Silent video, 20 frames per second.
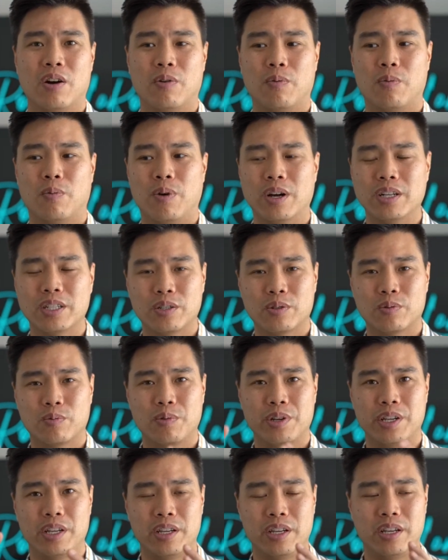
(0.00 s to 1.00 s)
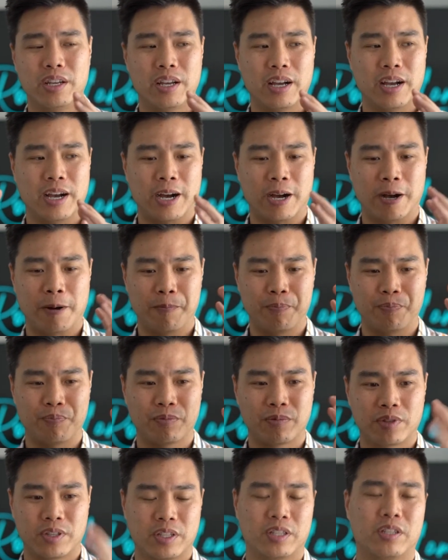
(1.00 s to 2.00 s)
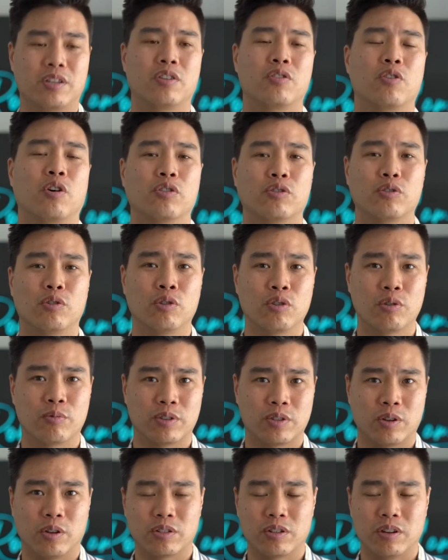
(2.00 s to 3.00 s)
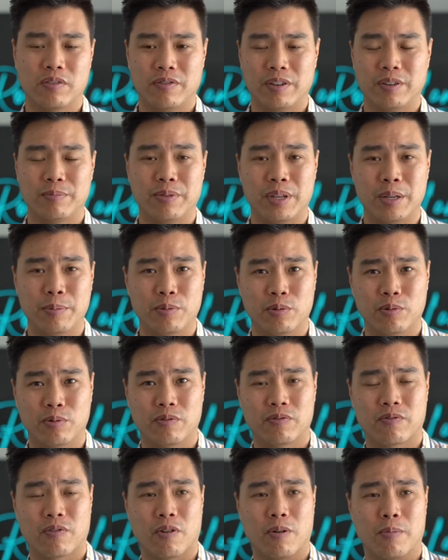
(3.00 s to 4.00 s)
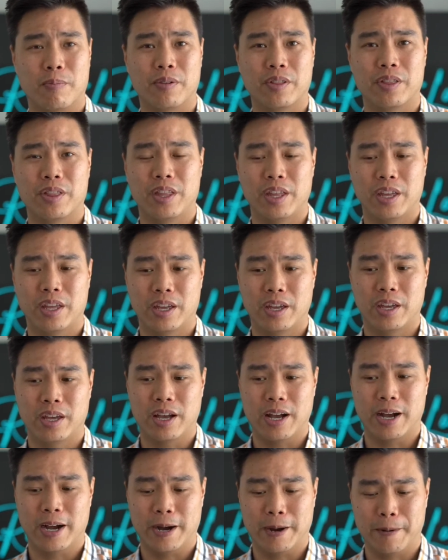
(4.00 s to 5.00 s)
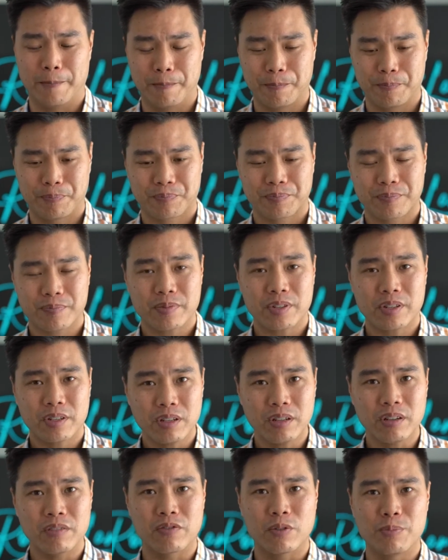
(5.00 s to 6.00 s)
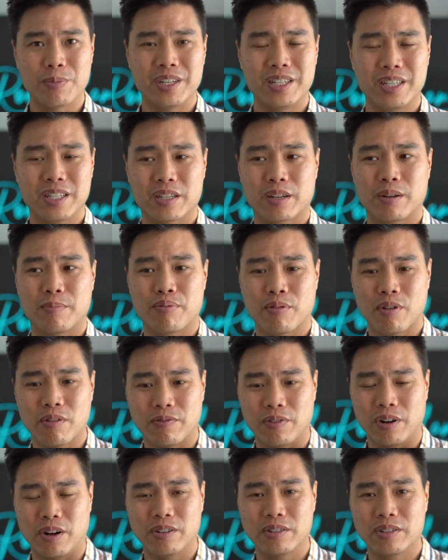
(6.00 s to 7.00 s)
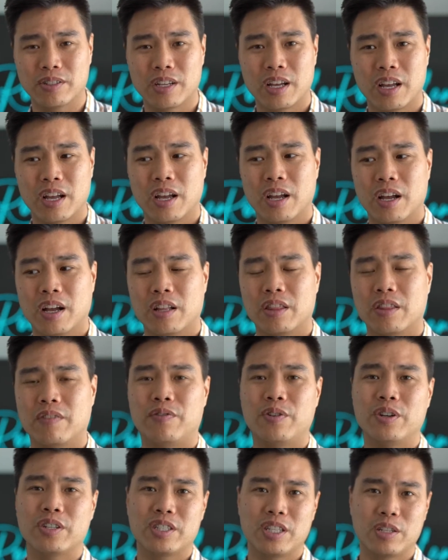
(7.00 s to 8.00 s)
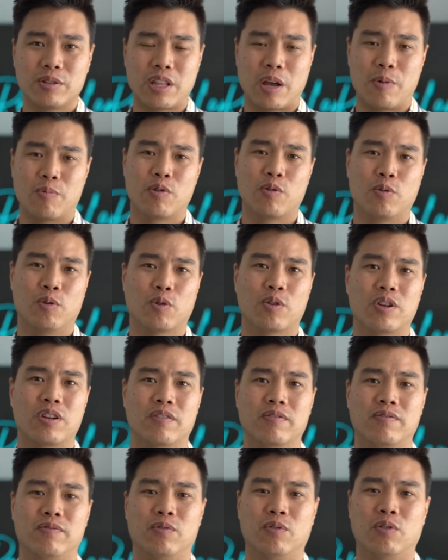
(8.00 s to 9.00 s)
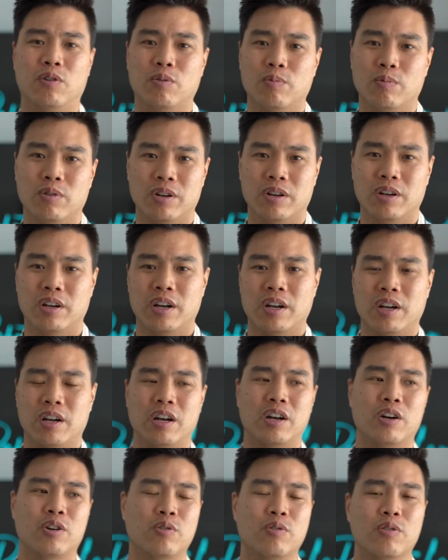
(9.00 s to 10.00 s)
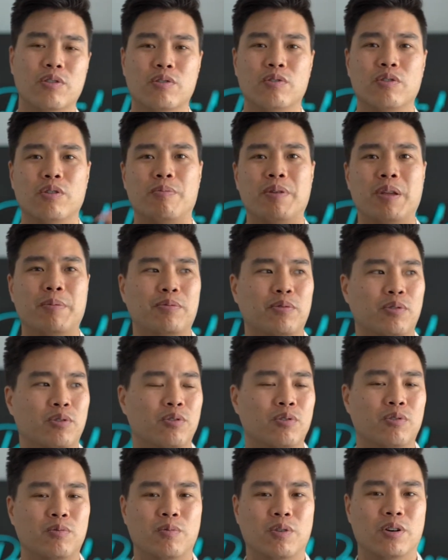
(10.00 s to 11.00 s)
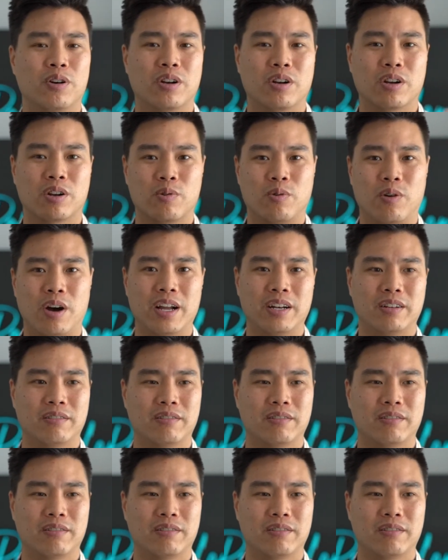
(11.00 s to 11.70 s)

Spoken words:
Once we got all the results of people from the DISC profiles, the first thing that we were looking for were who are all the people who were quite